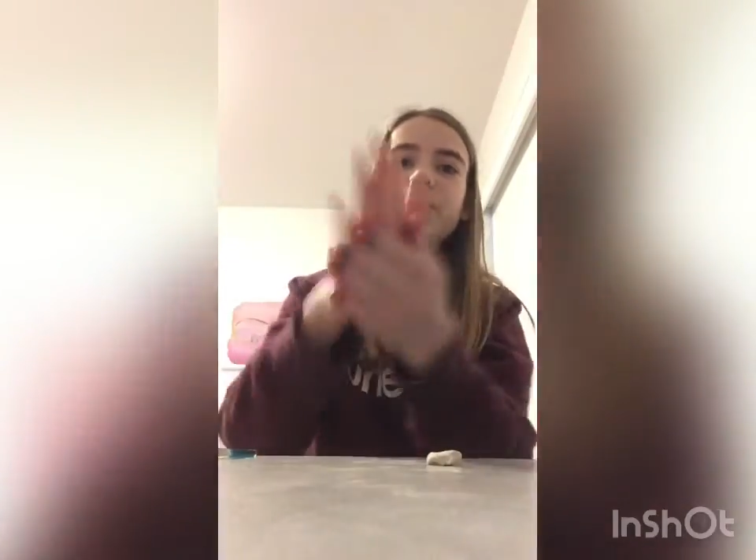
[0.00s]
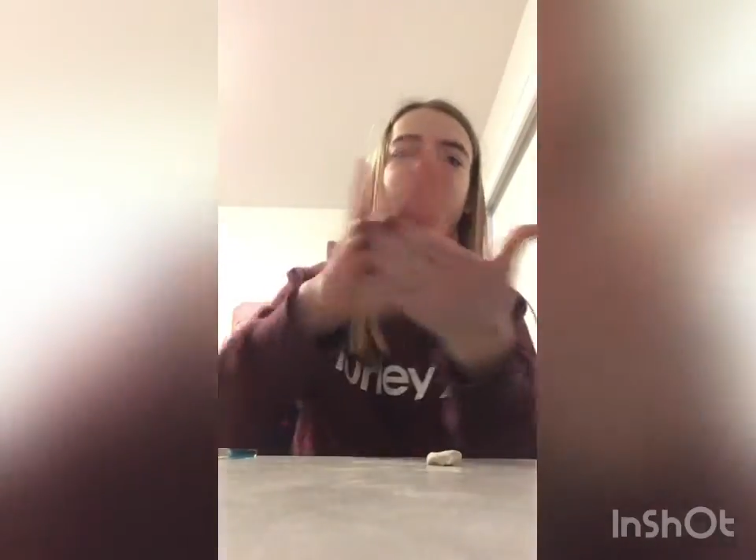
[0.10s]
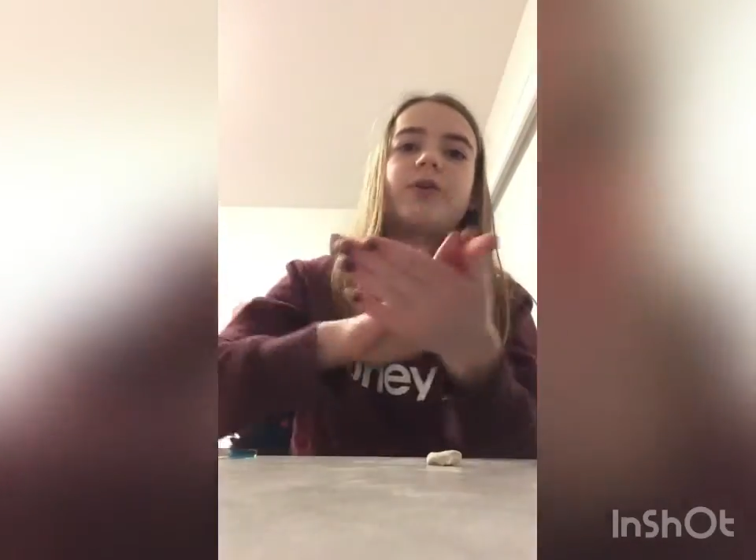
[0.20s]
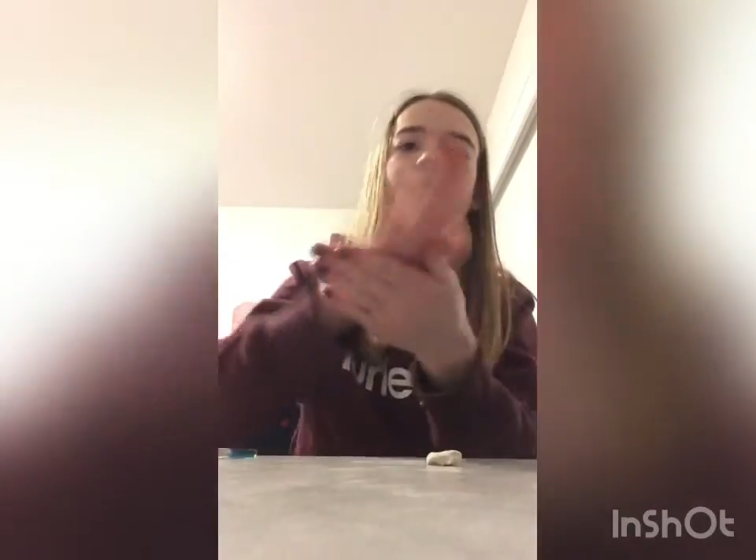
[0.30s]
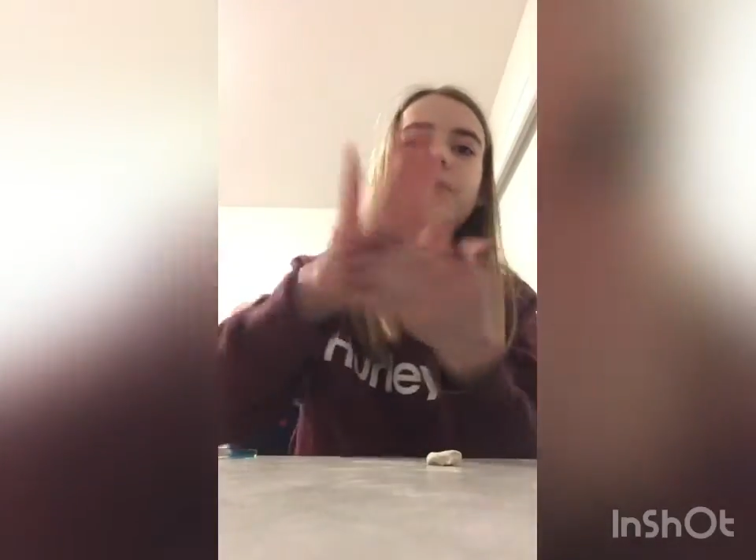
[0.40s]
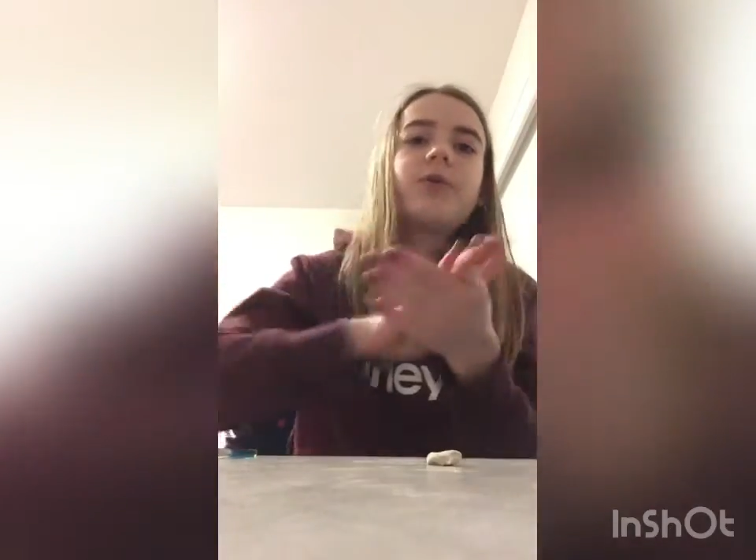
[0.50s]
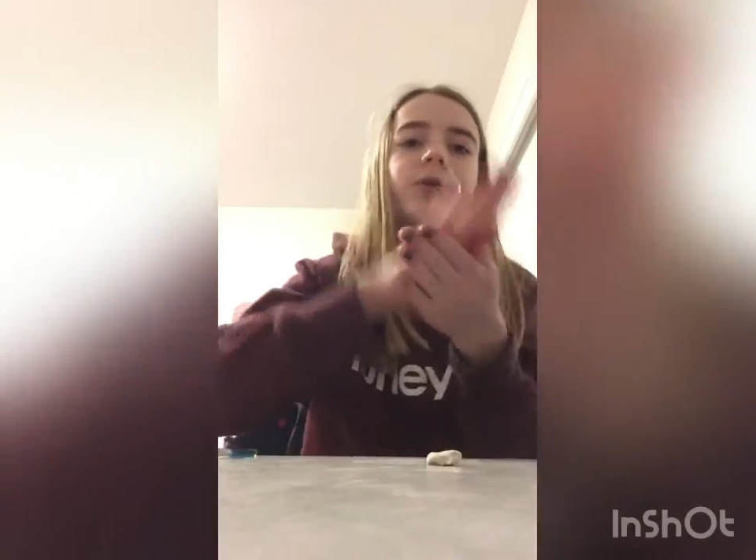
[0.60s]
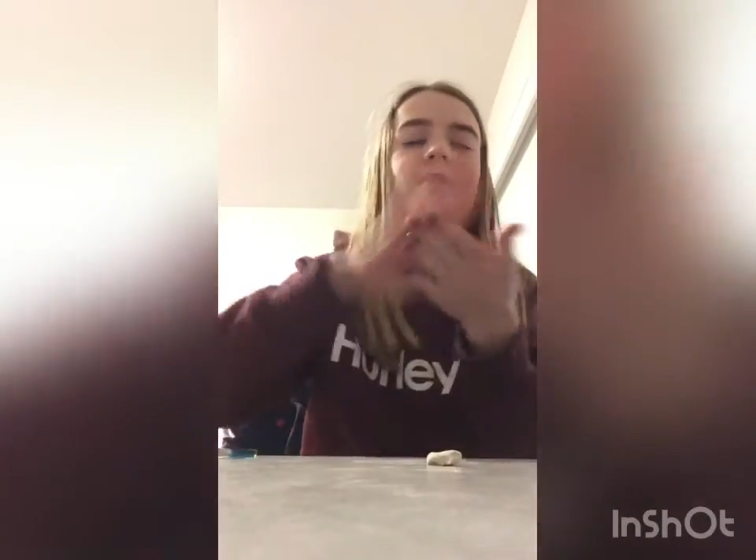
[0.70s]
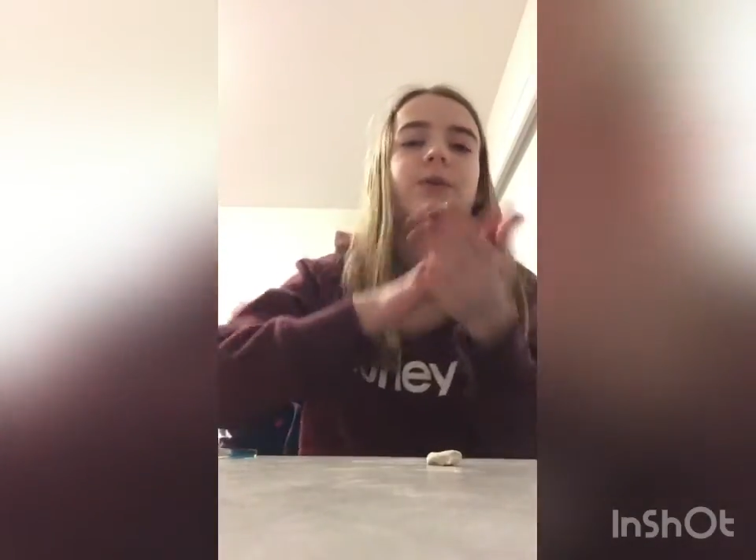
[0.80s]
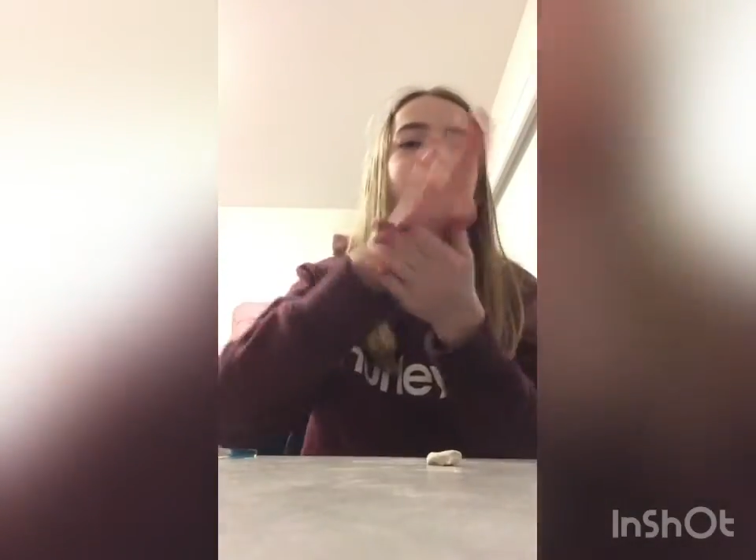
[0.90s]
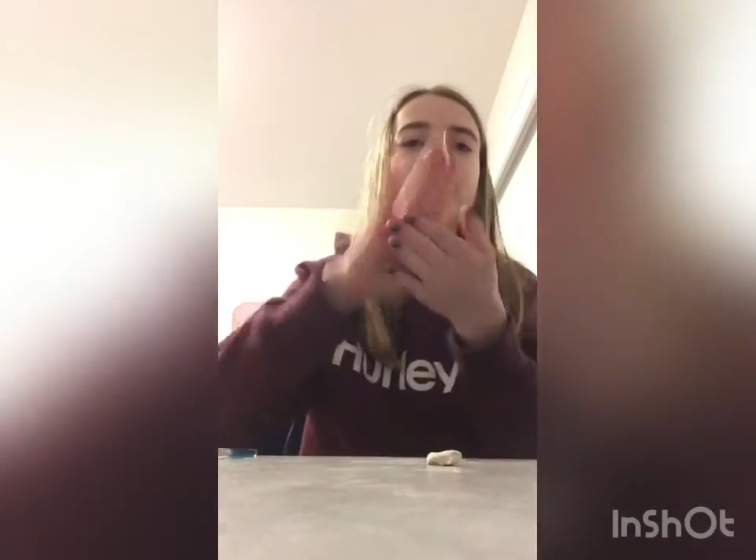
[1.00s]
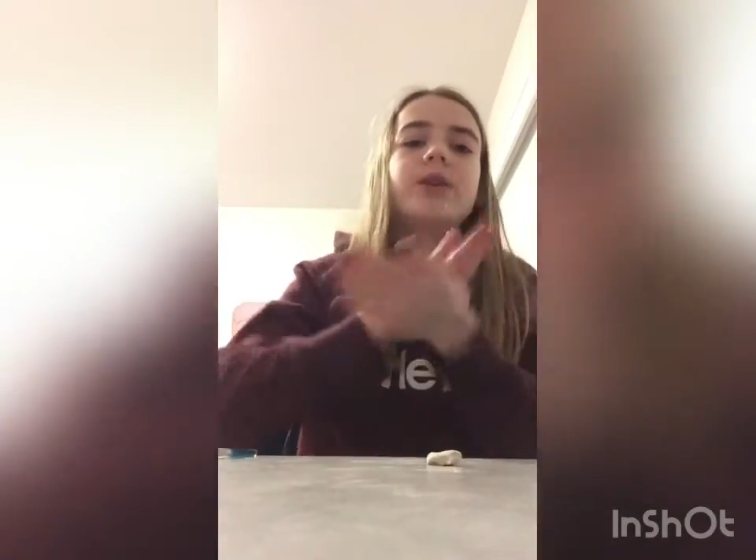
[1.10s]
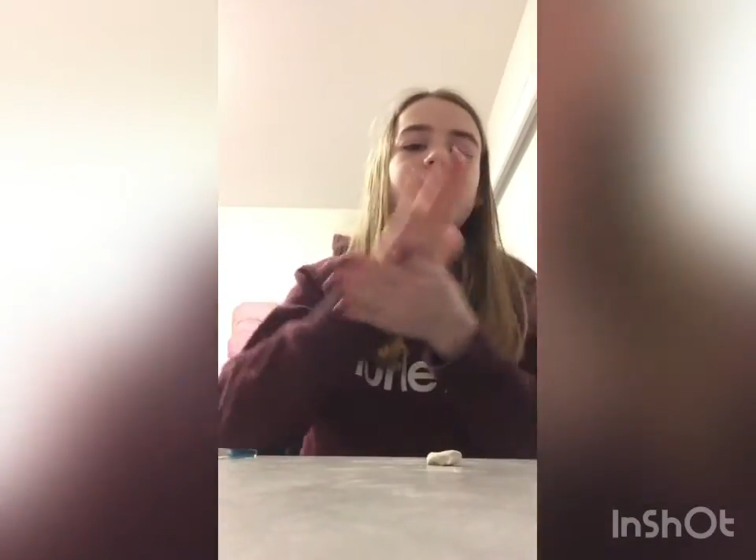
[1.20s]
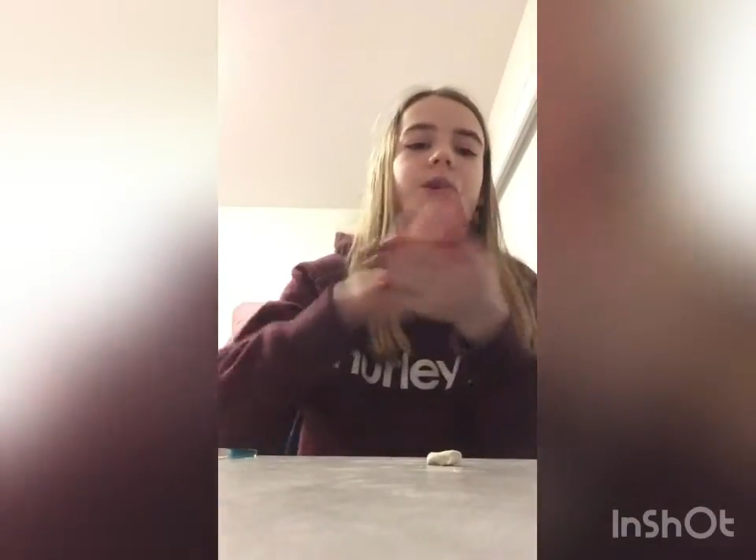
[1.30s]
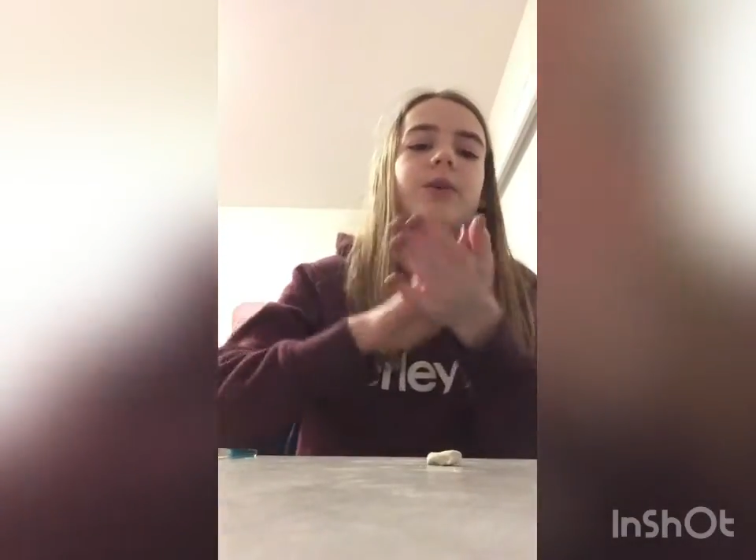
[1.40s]
So the first thing we're going
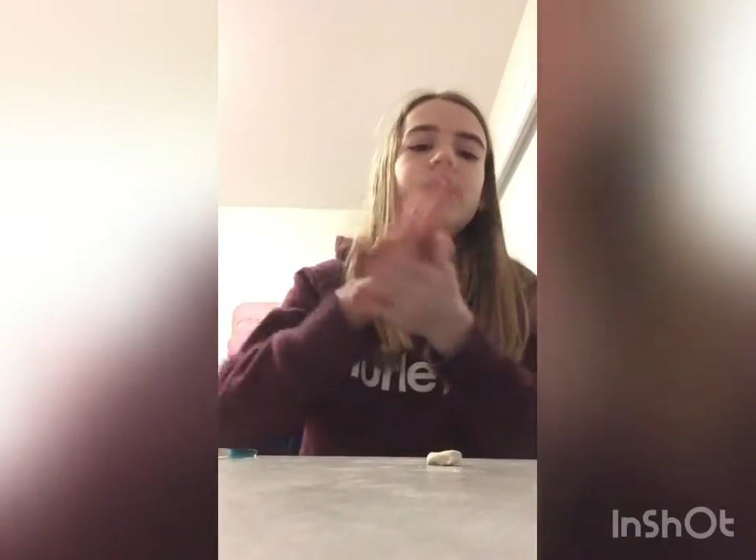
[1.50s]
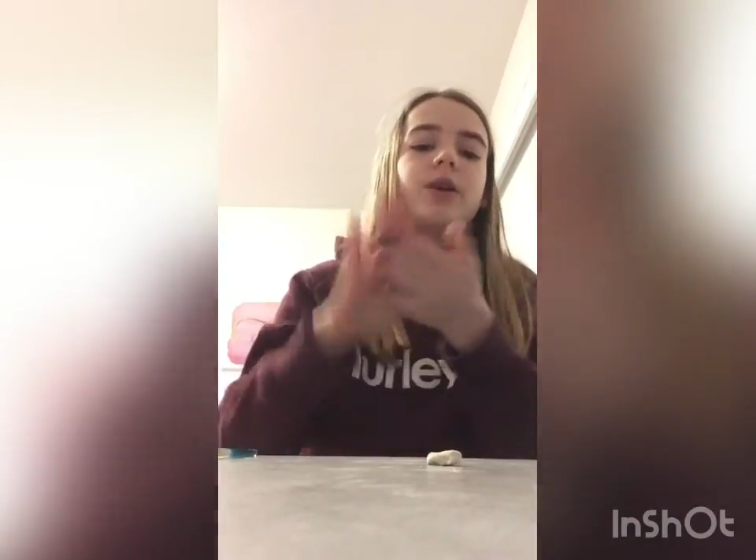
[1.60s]
to do,